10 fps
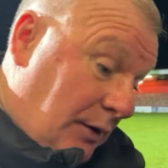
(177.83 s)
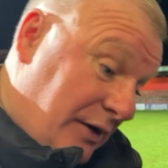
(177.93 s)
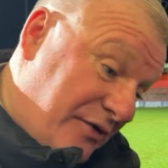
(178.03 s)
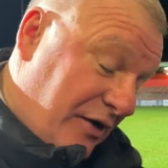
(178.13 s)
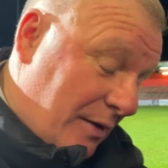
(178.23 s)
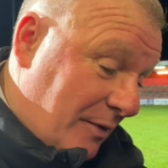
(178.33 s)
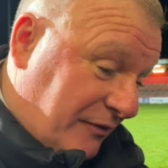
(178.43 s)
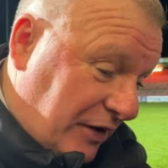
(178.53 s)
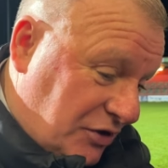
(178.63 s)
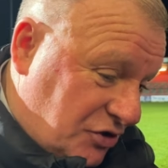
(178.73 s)
And the
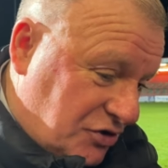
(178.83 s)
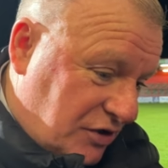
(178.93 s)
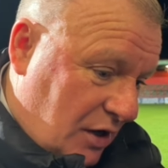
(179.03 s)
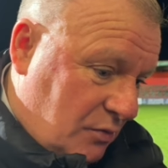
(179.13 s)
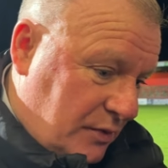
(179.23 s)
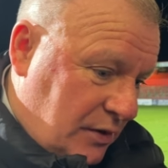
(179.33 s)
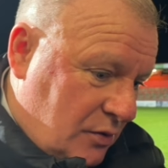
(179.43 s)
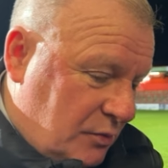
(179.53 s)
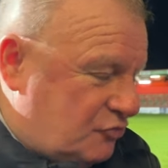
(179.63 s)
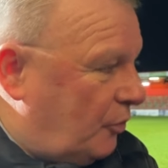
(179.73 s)
ramifications of that, we
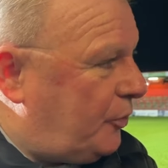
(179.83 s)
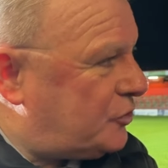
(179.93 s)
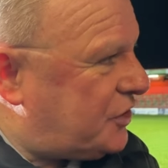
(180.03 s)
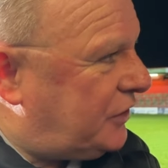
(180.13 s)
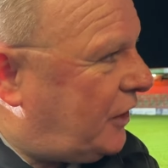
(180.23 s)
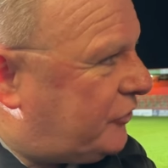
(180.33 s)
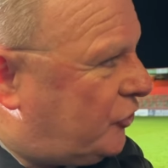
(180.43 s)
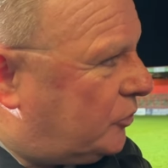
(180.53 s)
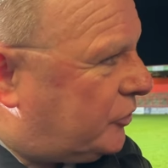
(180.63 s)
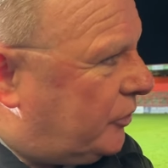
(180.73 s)
drop outside that
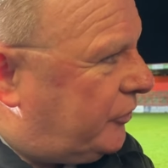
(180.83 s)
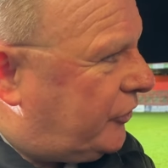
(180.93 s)
top group.